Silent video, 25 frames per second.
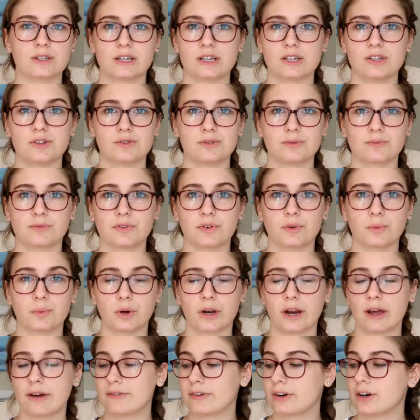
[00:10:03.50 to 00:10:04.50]
I can use them for
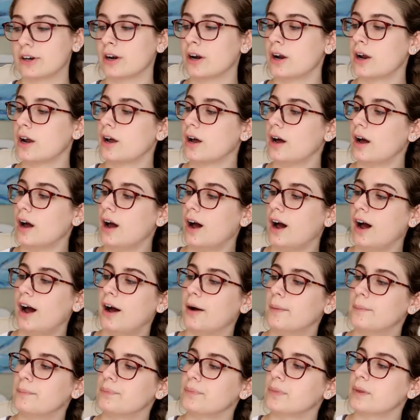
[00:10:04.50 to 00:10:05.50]
whatever.
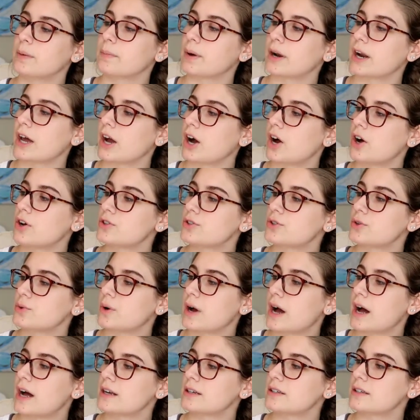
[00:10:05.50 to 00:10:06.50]
But I also
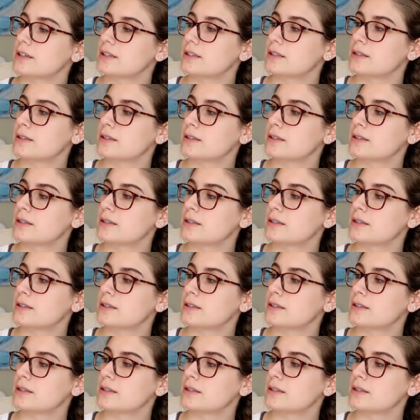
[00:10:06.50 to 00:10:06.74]
got